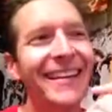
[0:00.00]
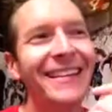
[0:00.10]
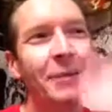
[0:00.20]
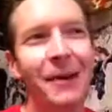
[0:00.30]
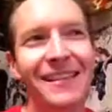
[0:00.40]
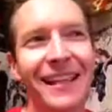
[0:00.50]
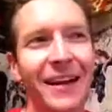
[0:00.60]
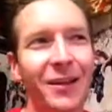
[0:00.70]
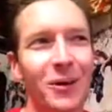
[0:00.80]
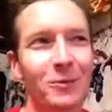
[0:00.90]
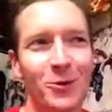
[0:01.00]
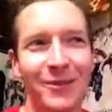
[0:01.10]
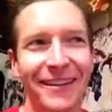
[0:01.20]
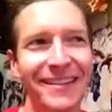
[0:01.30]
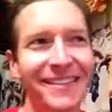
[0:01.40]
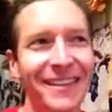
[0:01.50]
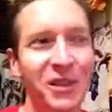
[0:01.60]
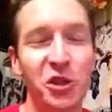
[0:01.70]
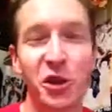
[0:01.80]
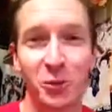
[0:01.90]
The best line in the whole movie is
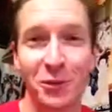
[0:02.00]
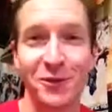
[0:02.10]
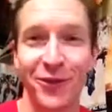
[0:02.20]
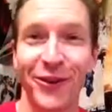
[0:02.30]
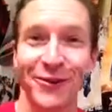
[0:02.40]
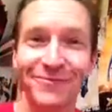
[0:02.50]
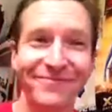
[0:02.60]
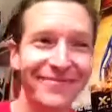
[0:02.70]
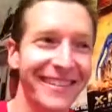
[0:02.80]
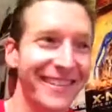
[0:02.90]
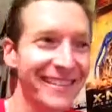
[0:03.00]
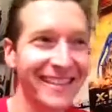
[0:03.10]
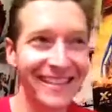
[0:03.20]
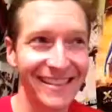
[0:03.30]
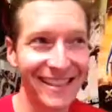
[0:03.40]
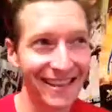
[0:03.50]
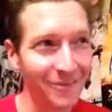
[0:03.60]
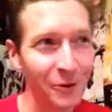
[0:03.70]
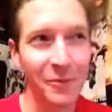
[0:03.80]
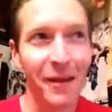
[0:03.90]
shitter was full because he's in a
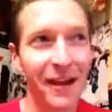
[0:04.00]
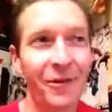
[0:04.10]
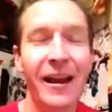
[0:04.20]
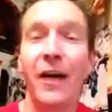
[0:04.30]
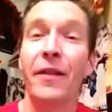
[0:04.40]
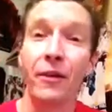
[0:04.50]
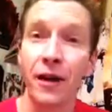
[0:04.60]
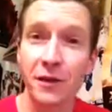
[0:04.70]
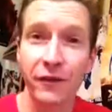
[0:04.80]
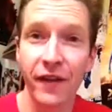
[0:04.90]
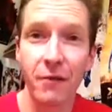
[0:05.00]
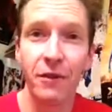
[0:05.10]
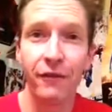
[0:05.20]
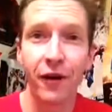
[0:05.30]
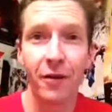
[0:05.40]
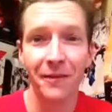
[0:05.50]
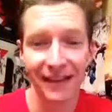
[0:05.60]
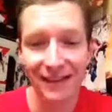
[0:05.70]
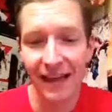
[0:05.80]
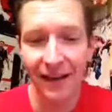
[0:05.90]
Winnebago now. They lost the family farm and
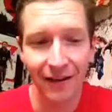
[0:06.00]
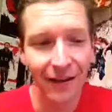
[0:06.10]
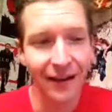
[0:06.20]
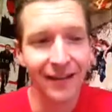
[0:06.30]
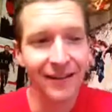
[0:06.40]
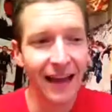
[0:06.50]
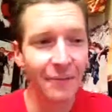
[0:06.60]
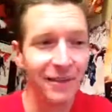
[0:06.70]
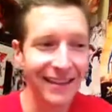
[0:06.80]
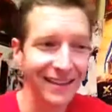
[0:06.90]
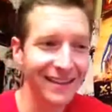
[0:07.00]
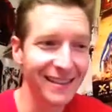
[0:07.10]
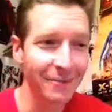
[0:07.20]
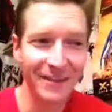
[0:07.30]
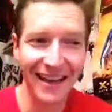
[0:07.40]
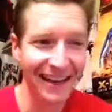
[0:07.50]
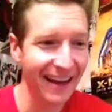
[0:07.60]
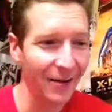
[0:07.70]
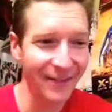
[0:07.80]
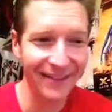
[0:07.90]
he's got to empty his sep tank
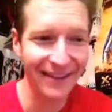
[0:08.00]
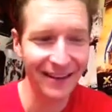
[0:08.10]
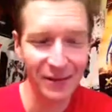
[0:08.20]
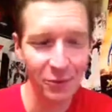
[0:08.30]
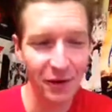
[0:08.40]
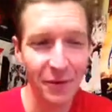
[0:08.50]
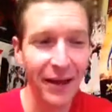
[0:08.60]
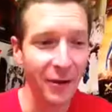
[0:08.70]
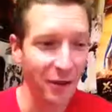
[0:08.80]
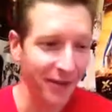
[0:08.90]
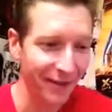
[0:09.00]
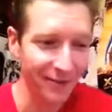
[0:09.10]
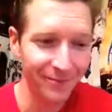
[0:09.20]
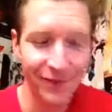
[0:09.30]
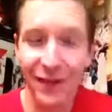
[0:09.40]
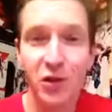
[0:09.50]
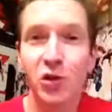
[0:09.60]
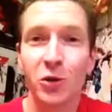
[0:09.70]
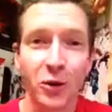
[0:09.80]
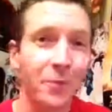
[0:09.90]
out in his Winnebago in the
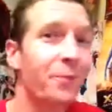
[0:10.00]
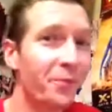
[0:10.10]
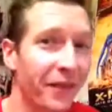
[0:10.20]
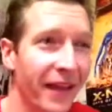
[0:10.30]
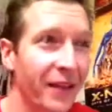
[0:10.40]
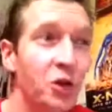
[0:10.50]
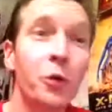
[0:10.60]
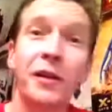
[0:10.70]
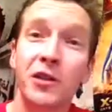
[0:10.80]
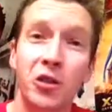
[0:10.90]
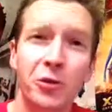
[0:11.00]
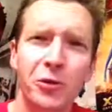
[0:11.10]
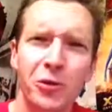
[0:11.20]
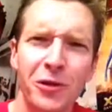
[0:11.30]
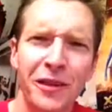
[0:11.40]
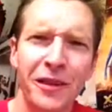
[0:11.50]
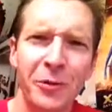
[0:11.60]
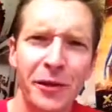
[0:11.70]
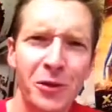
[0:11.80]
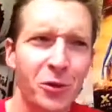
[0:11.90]
sewer. And Julia
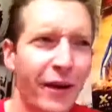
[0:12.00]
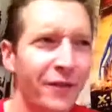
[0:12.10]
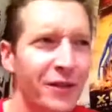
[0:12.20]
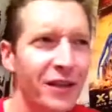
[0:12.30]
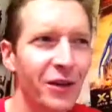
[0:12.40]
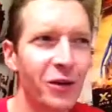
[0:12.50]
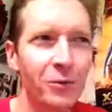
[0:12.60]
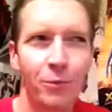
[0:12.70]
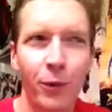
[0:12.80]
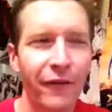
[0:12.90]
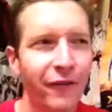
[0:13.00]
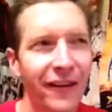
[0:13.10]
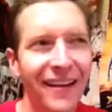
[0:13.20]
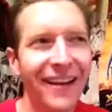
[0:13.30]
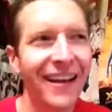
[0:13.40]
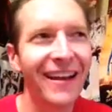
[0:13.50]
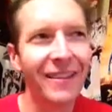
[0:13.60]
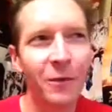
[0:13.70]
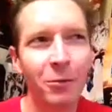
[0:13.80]
Louis-Dreyfus and her boyfriend, they